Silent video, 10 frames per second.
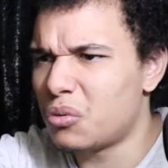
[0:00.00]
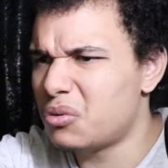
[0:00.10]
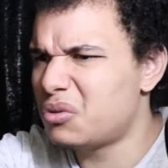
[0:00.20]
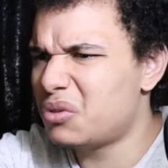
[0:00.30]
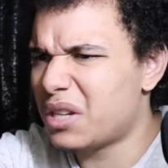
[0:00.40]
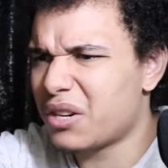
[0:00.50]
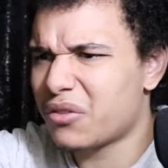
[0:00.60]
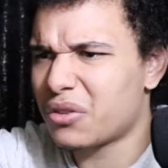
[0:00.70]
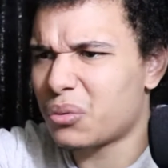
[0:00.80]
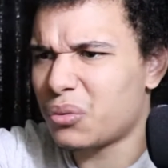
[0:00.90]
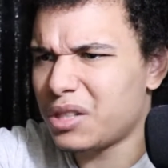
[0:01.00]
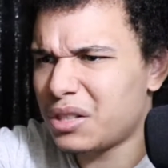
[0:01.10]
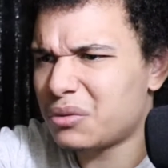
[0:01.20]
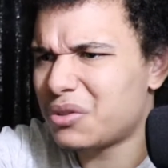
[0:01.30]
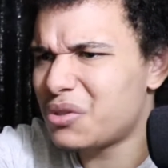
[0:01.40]
Ooh, hit it for the week.
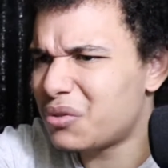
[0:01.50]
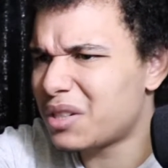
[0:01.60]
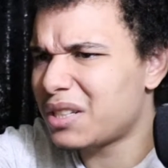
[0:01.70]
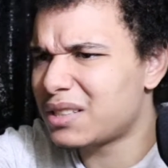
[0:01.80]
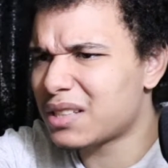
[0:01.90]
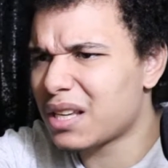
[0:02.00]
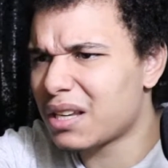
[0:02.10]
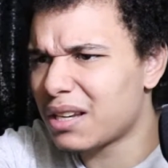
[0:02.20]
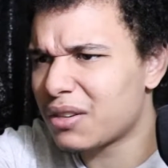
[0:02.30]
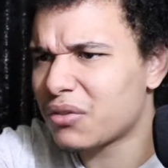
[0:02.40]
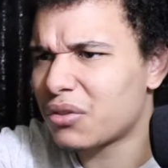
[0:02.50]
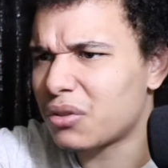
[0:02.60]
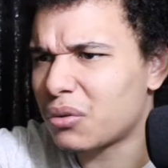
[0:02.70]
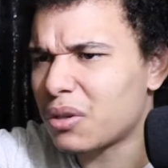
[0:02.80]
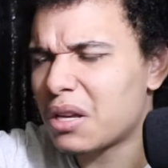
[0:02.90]
What do you say? Hit it
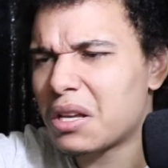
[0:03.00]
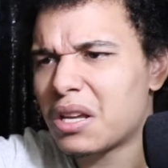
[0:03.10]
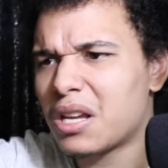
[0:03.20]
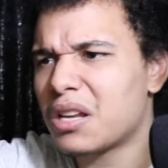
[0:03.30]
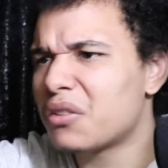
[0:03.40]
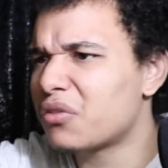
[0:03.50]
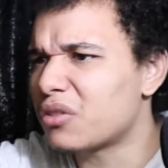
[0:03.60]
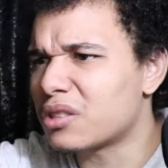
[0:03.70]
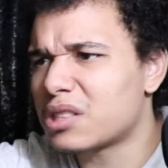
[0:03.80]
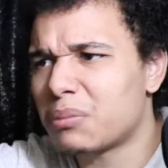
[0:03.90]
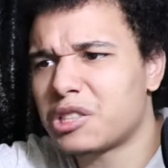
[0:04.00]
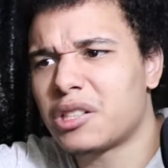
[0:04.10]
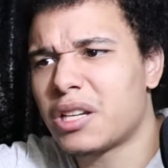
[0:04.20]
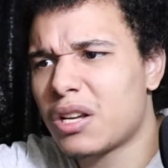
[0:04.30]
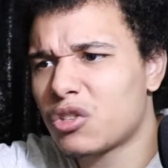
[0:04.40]
for the
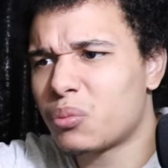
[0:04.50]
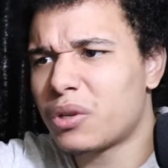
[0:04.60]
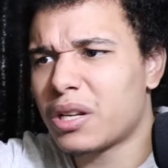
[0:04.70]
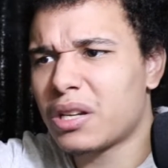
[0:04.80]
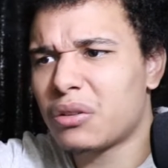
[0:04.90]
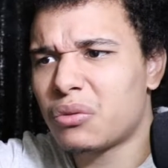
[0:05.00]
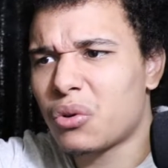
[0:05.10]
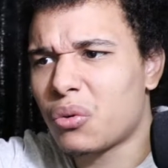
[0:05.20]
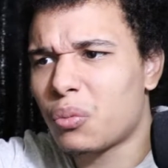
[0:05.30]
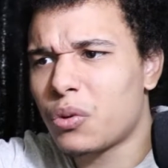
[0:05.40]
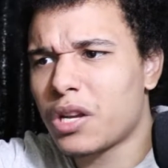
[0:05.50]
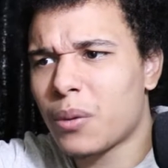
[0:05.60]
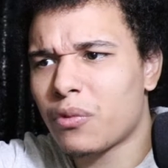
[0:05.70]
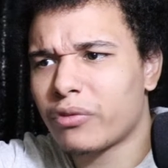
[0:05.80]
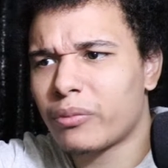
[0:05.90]
something else. But we
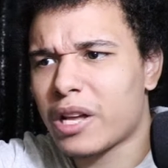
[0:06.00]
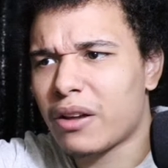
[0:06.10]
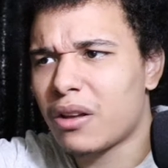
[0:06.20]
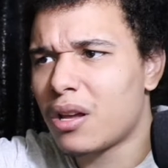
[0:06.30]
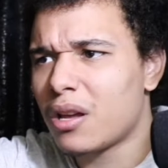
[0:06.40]
coming from that